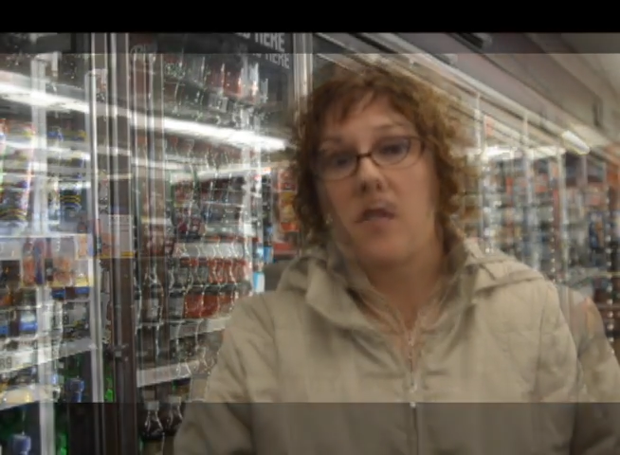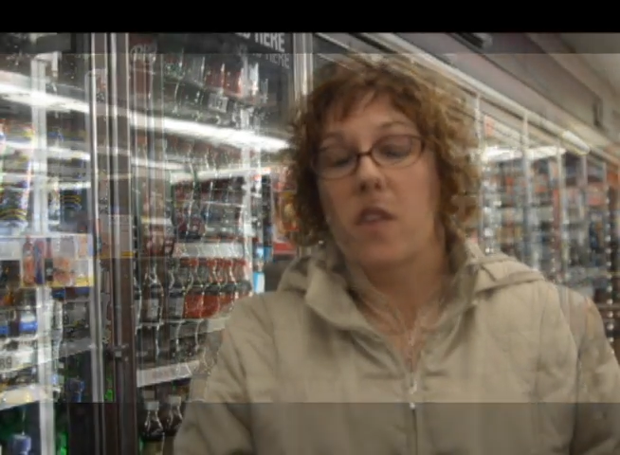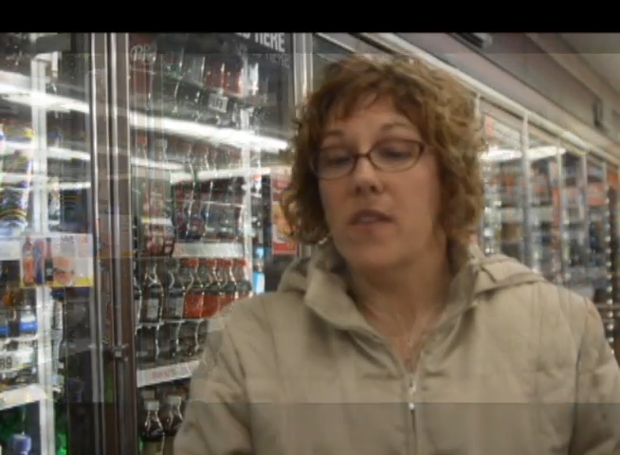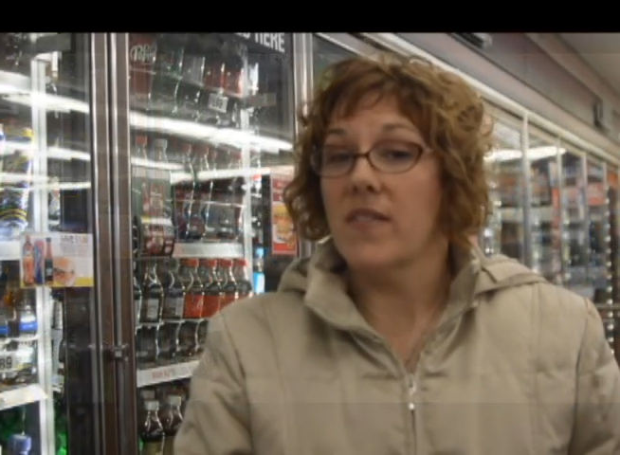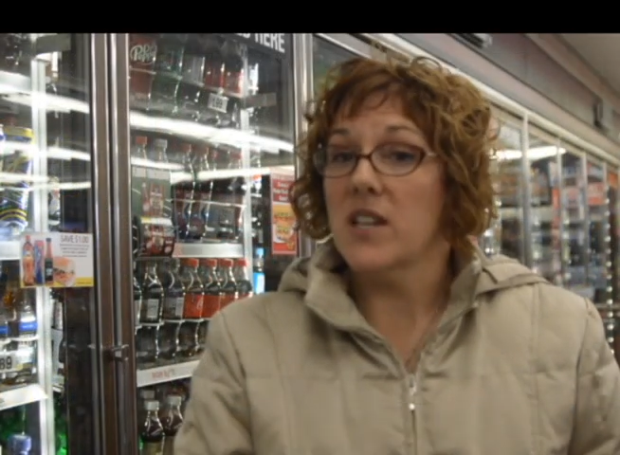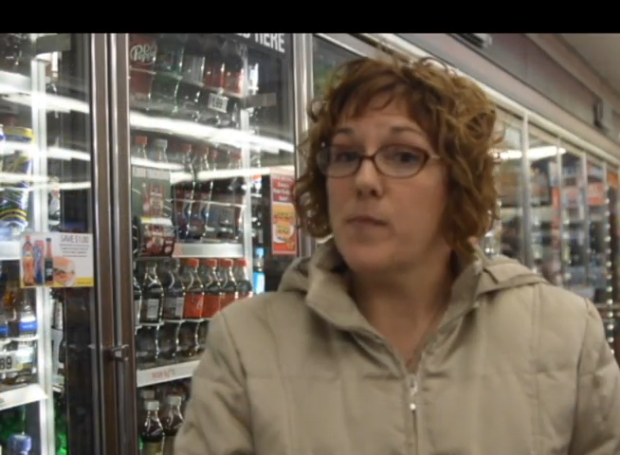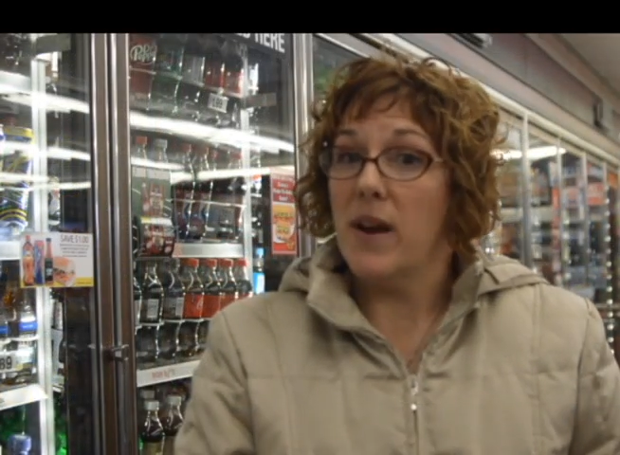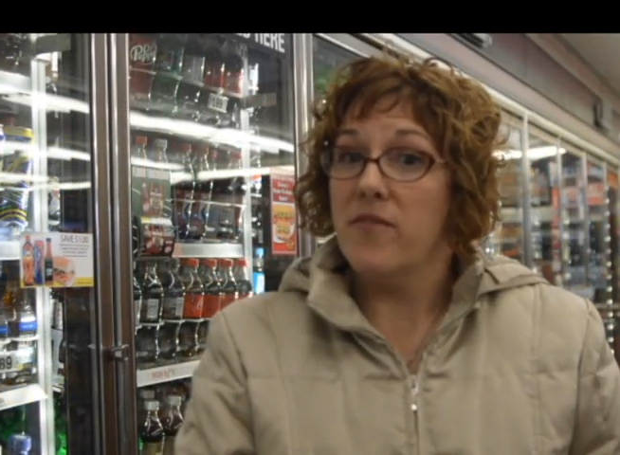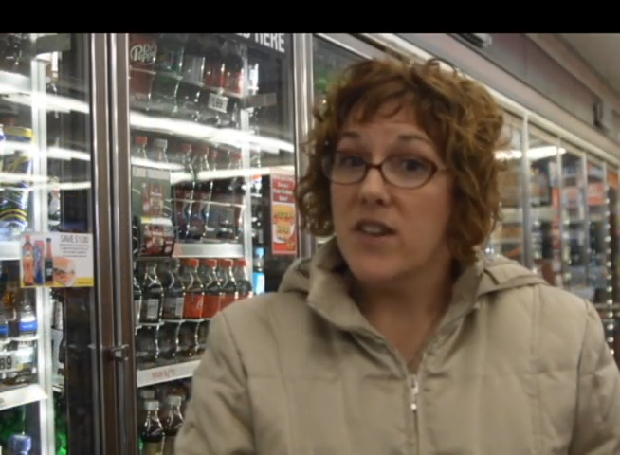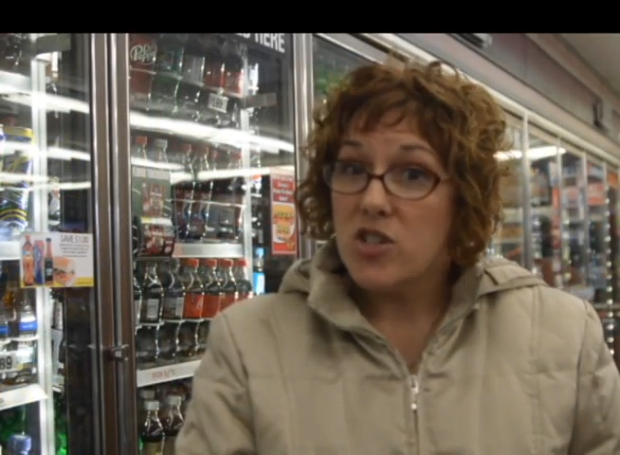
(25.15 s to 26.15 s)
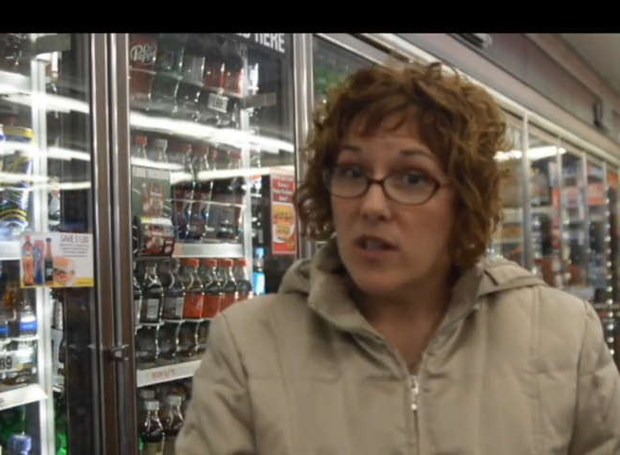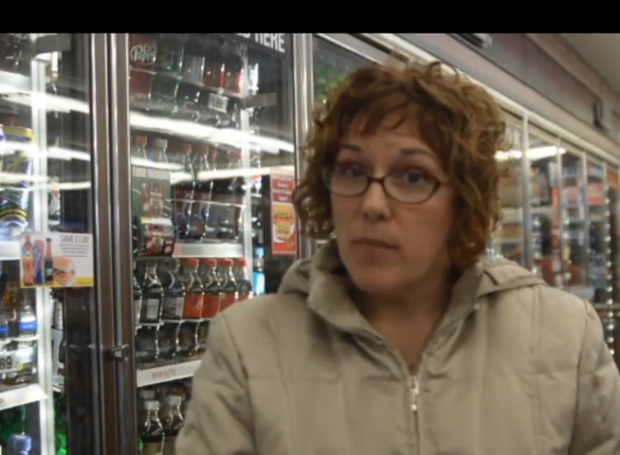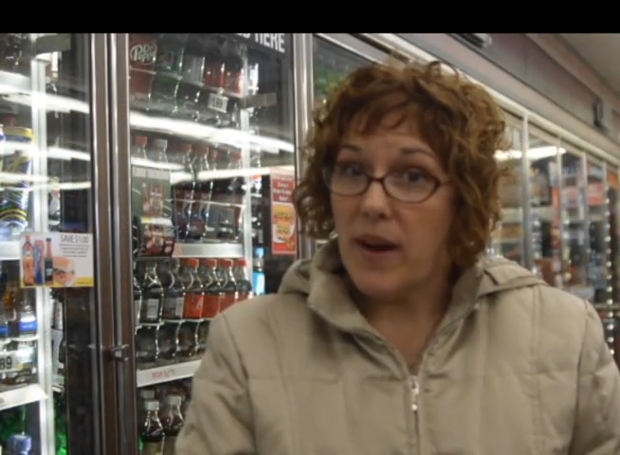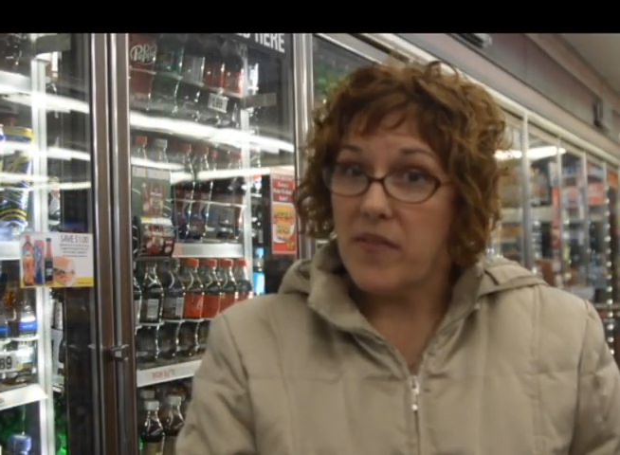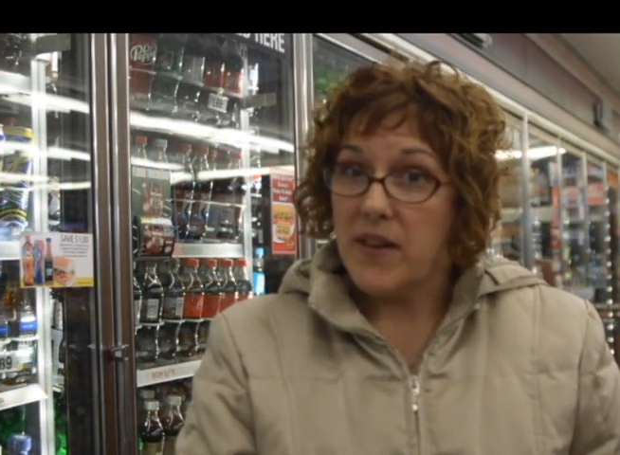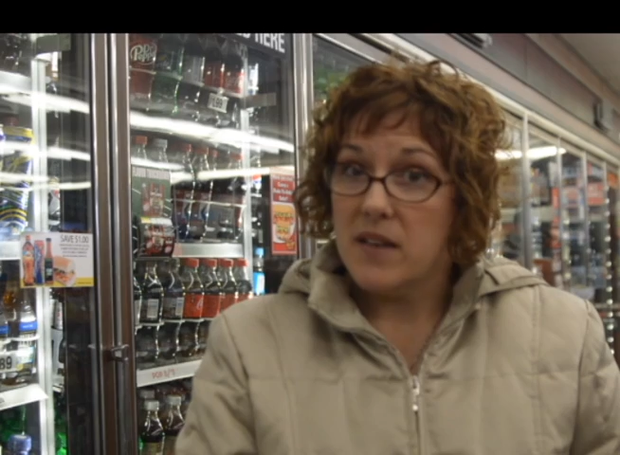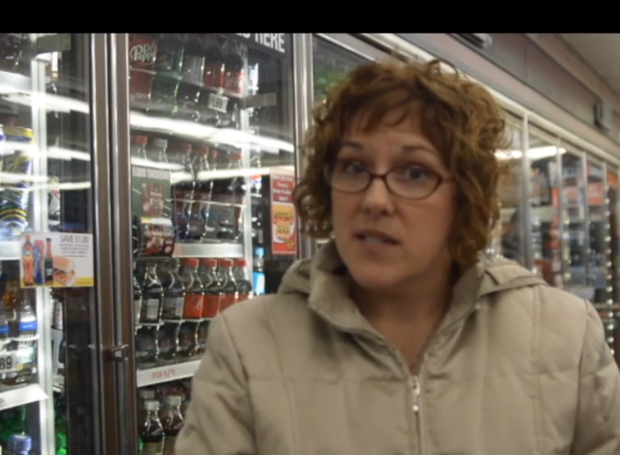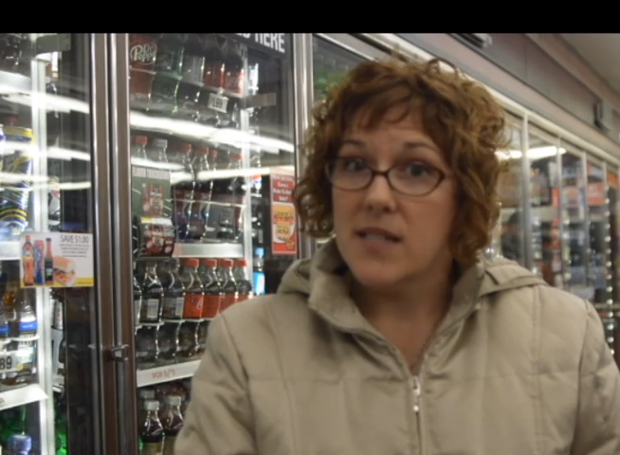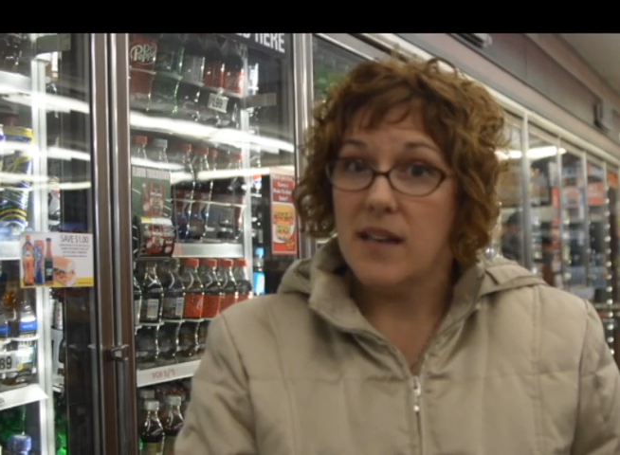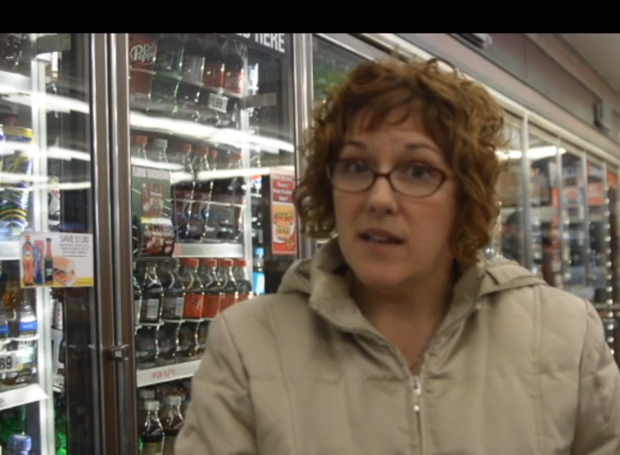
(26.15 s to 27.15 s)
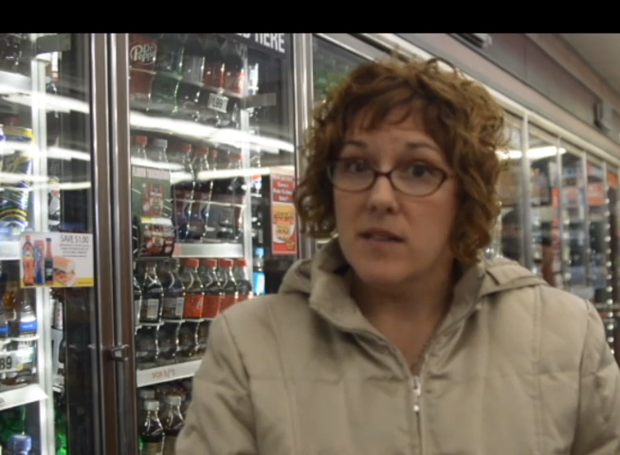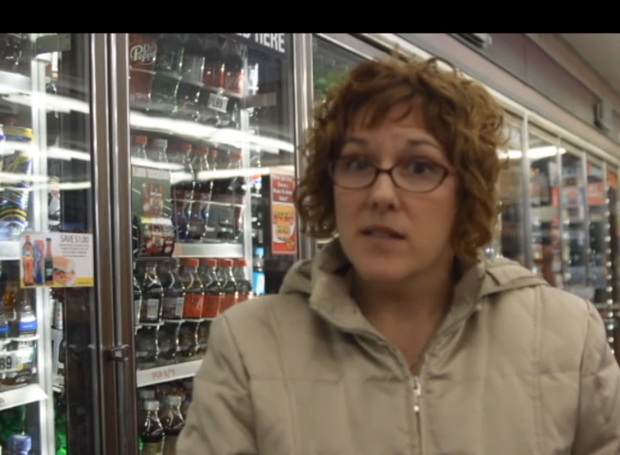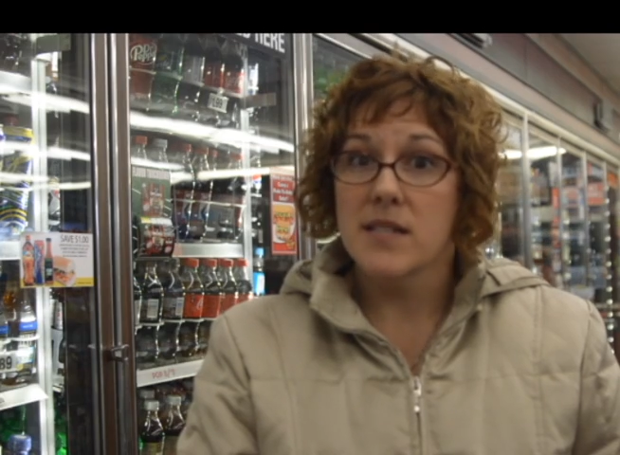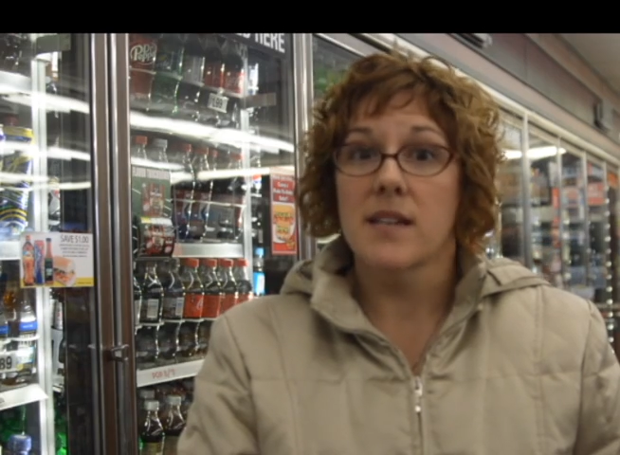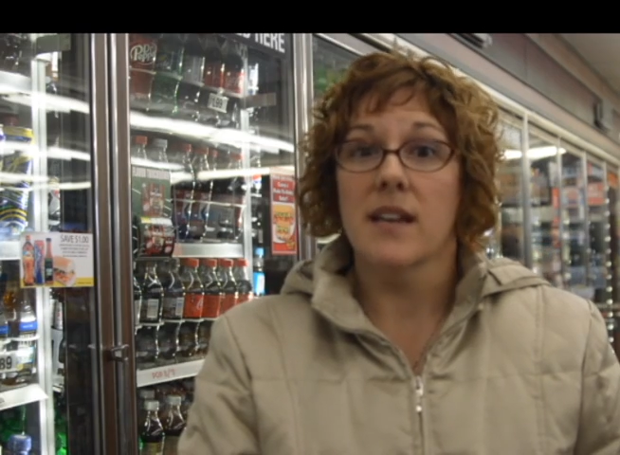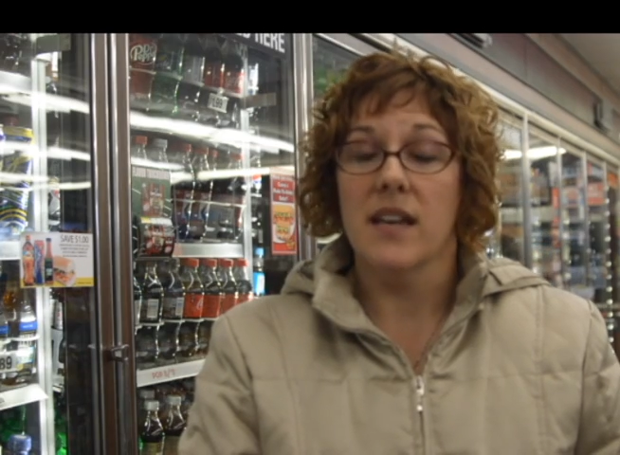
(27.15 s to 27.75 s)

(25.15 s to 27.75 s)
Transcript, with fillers: The thing that's beneficial about this is,